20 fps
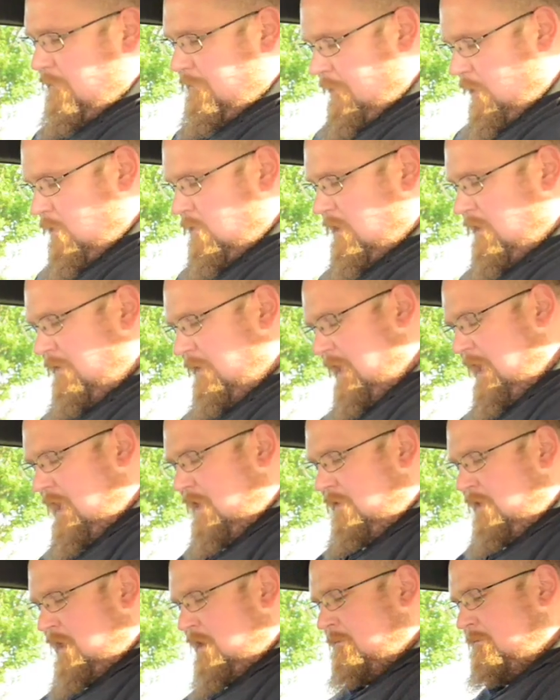phone in
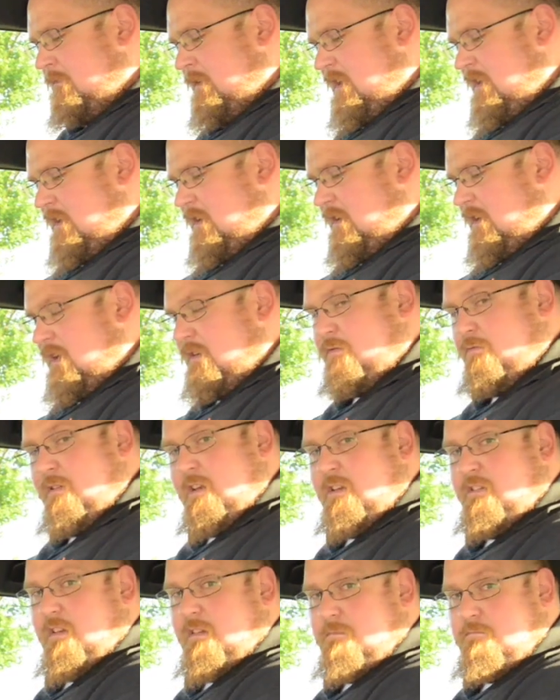there, then it's
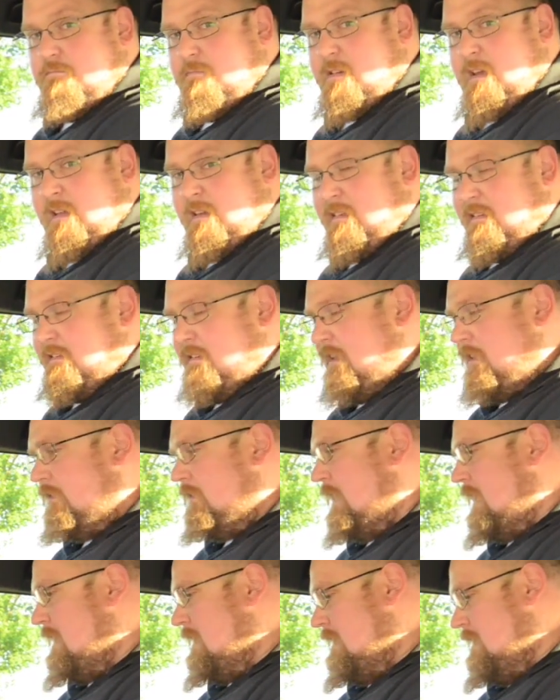really just going to
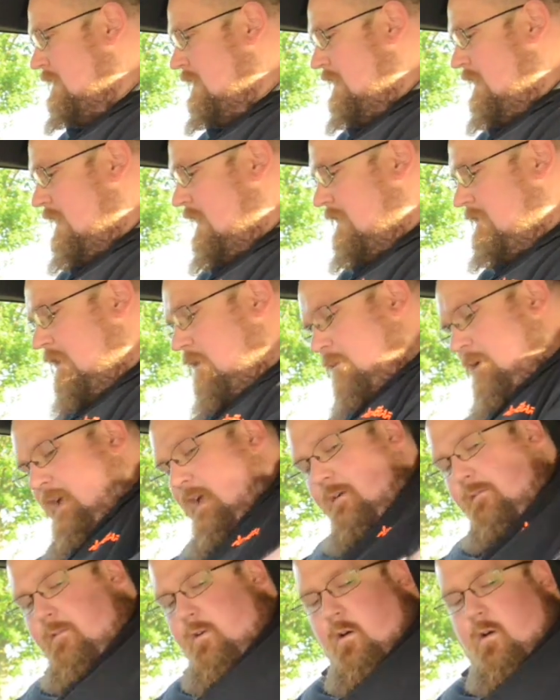sit there. And then we
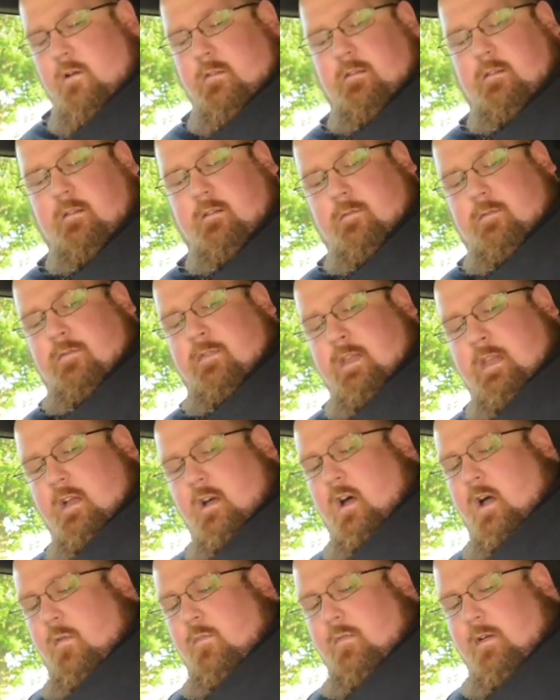have got the
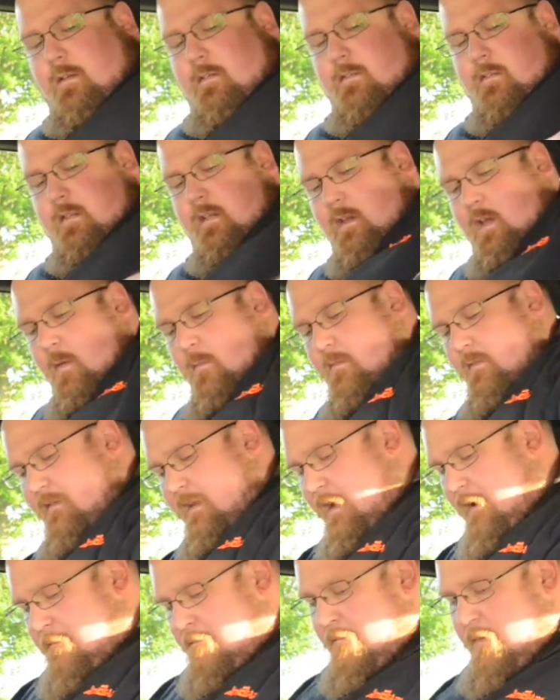armrest that comes
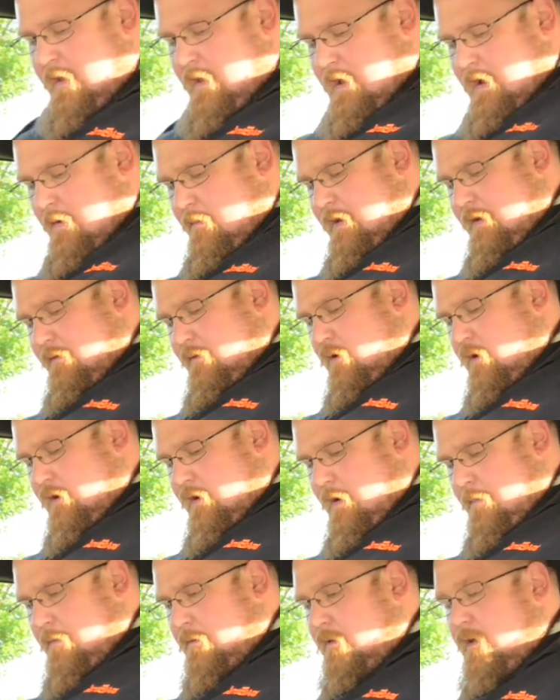down, and we have got a
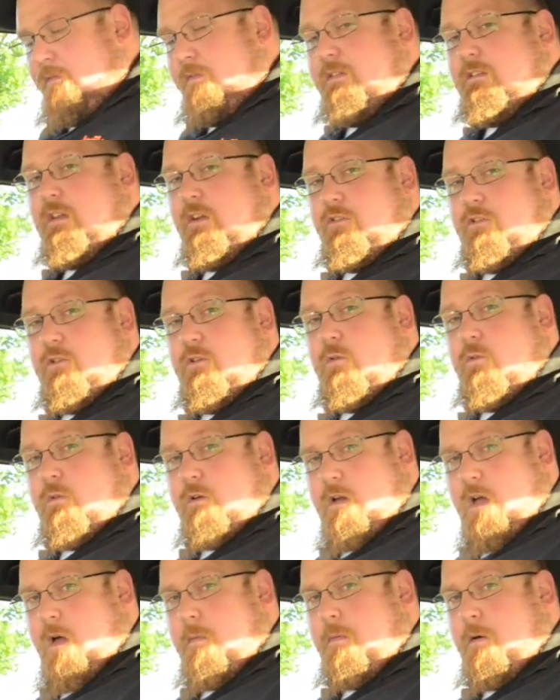couple of additional
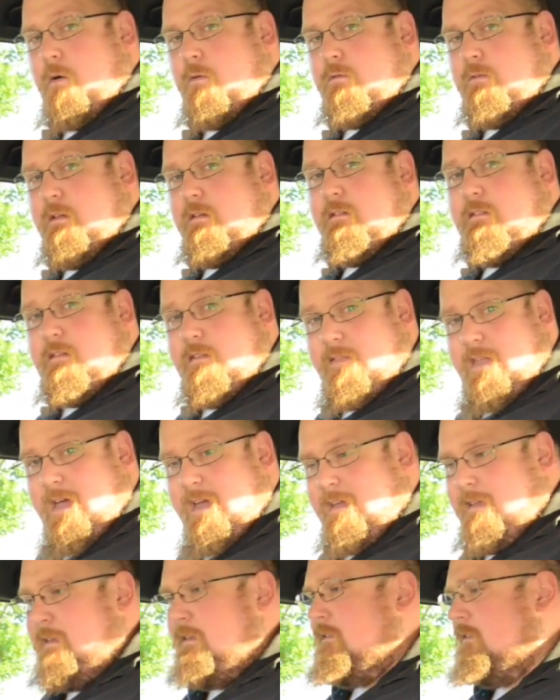cup holders, so
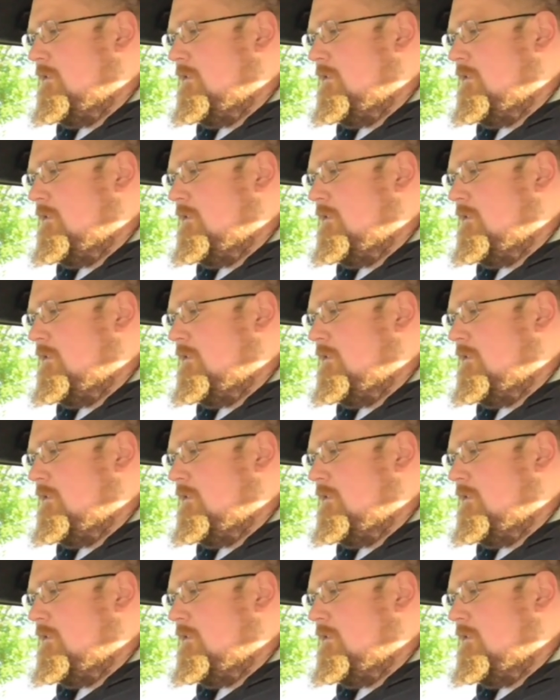that is